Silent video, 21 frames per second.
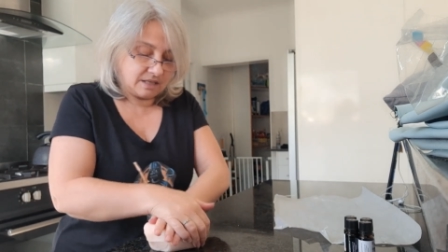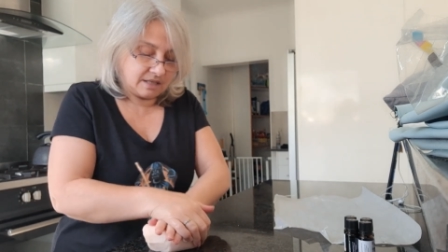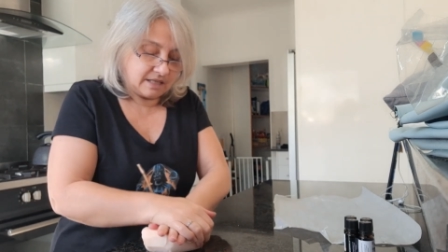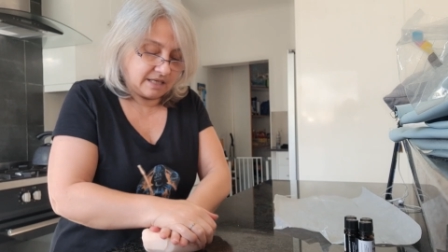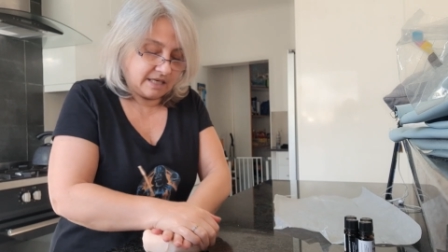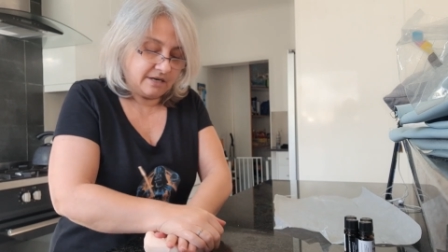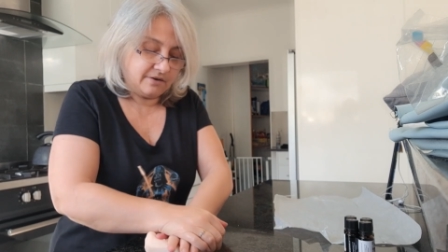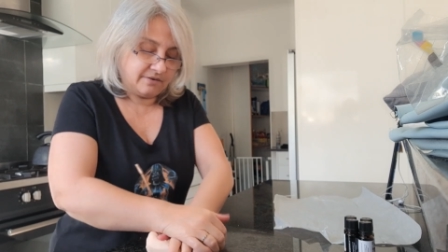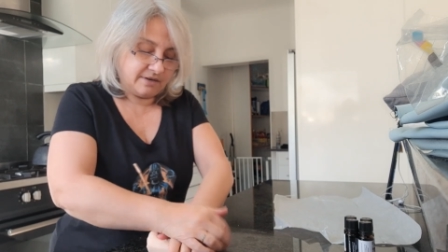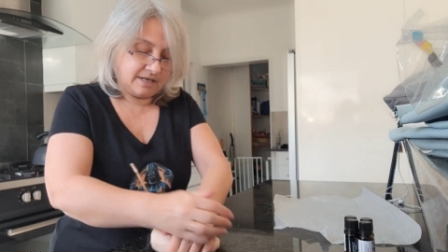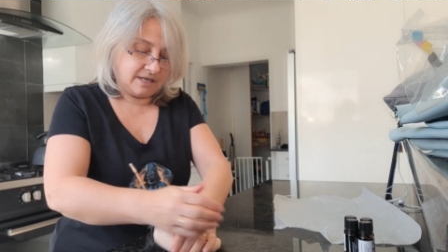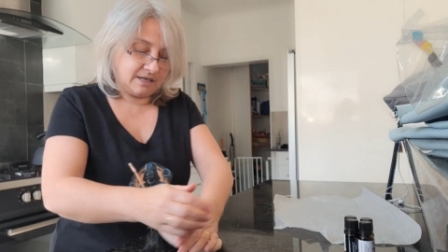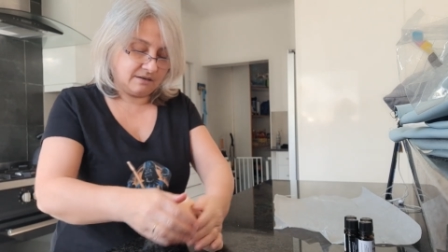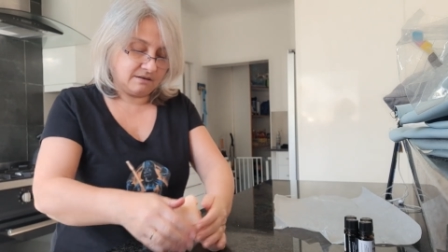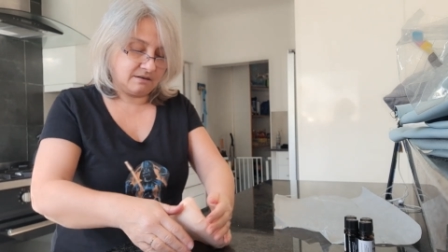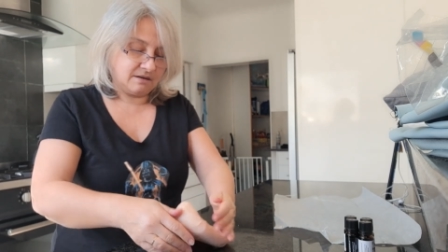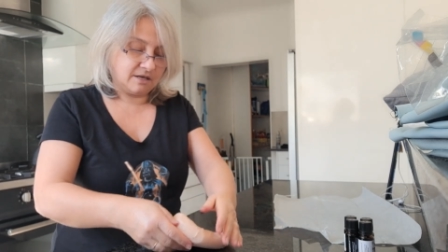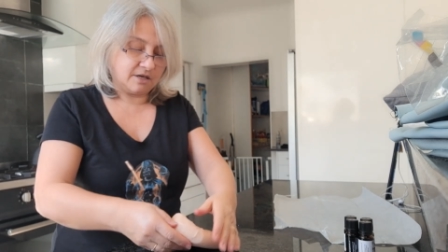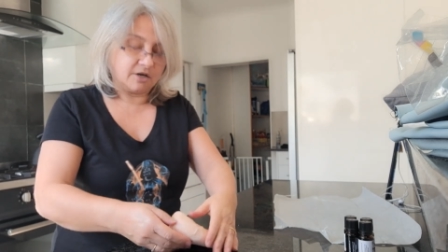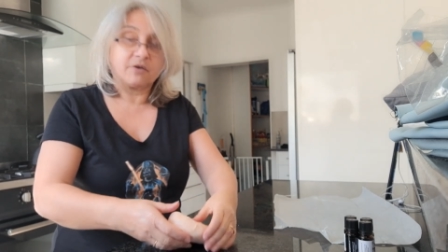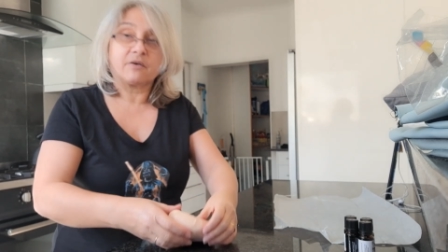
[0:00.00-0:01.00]
they're
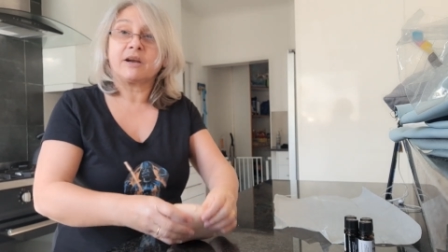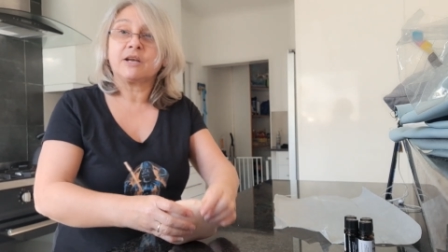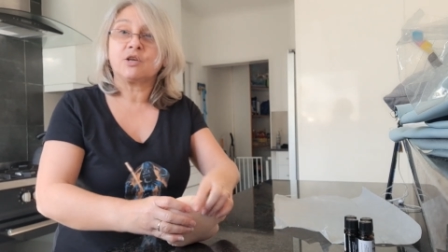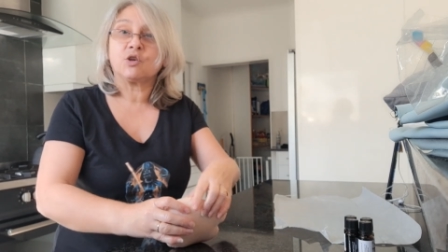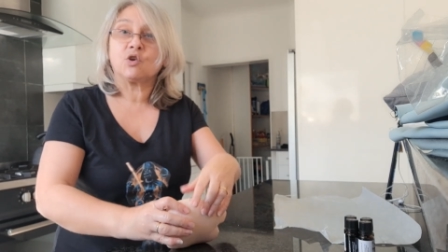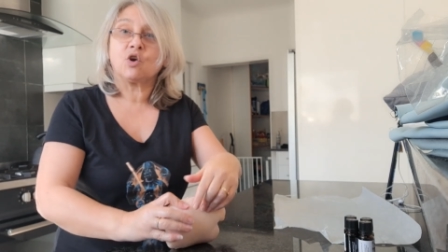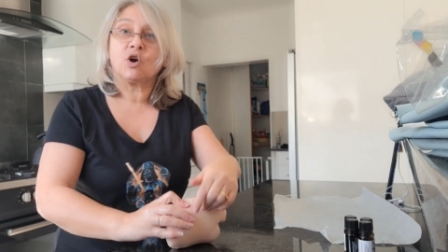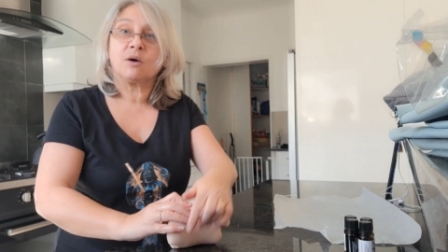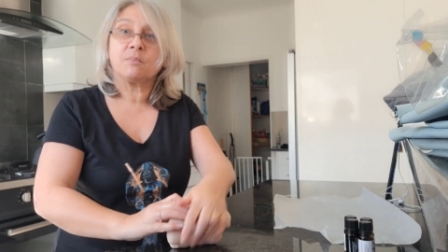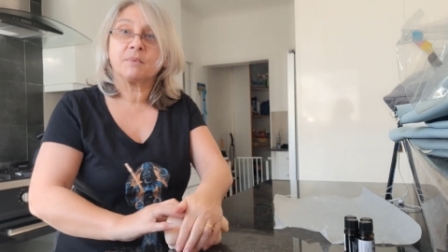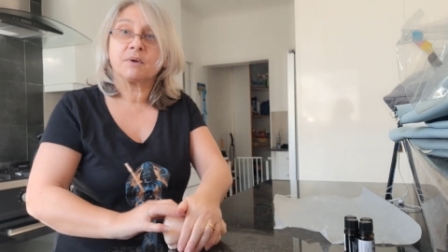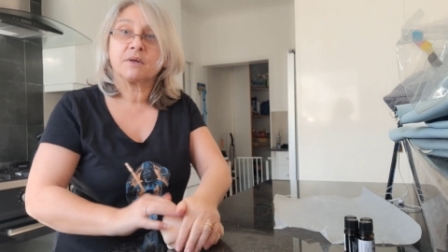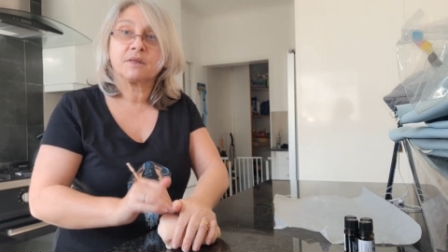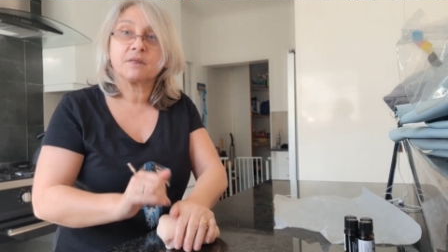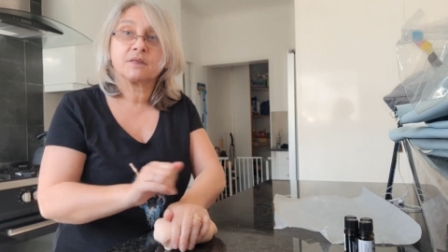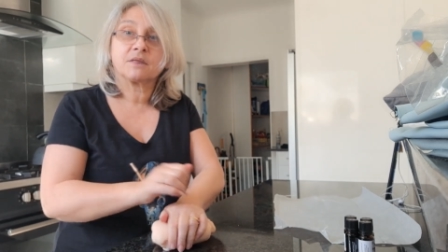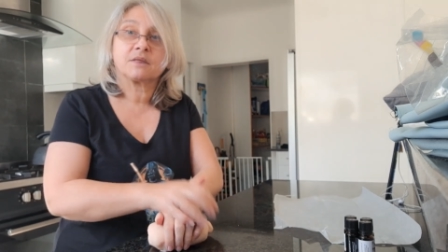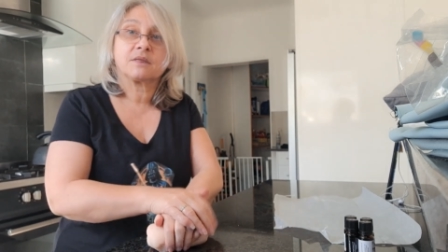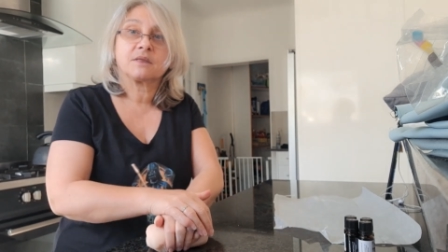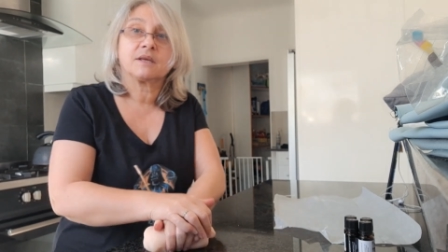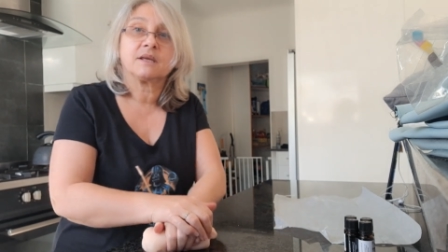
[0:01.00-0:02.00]
in Great Yarmouth
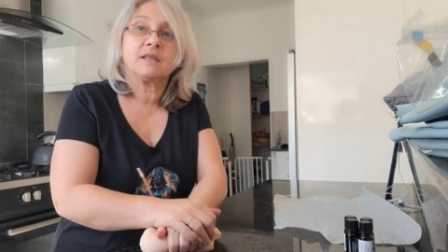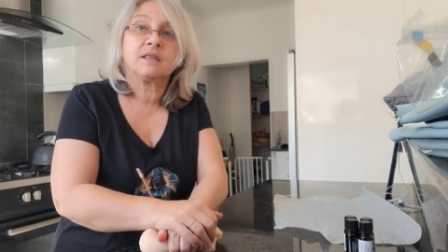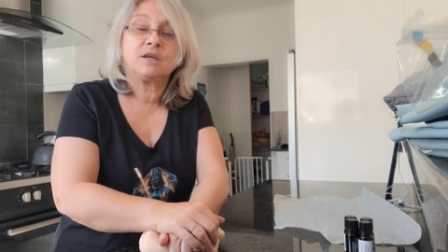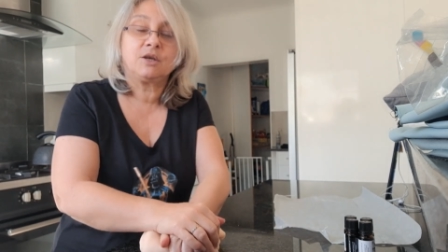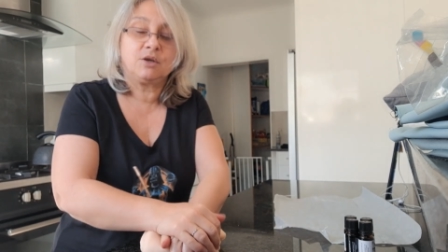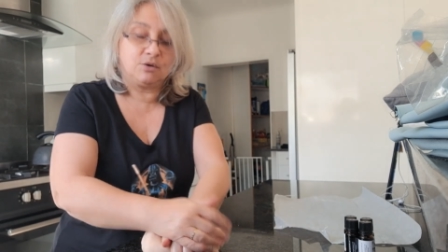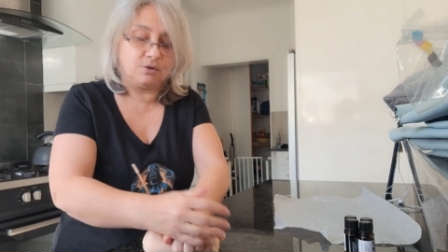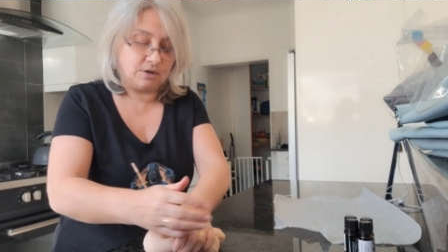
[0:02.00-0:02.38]
in the